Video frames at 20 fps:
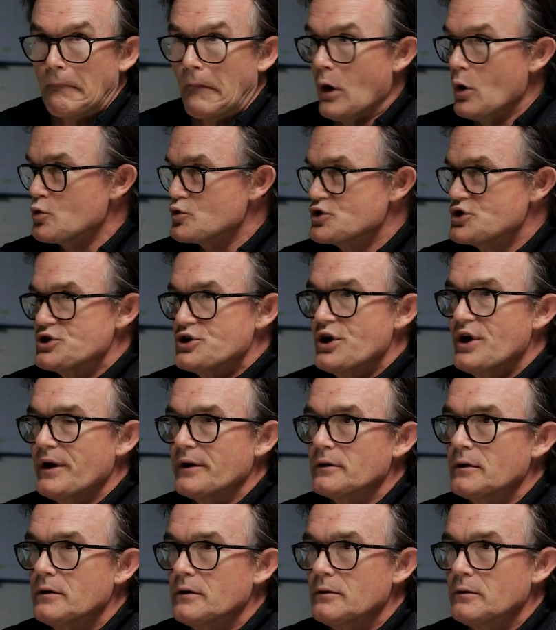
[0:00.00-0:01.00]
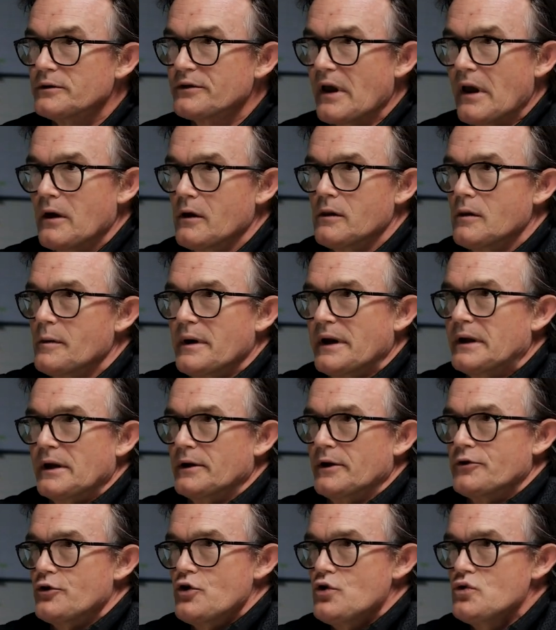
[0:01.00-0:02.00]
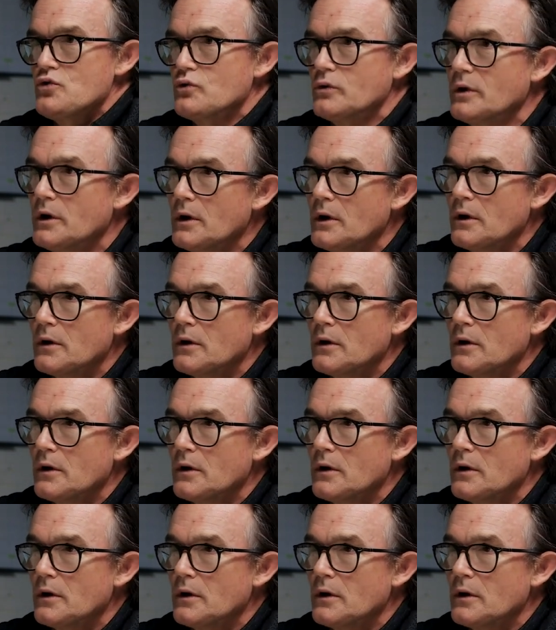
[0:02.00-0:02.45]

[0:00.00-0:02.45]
Oh shit, what the hell am I gonna do?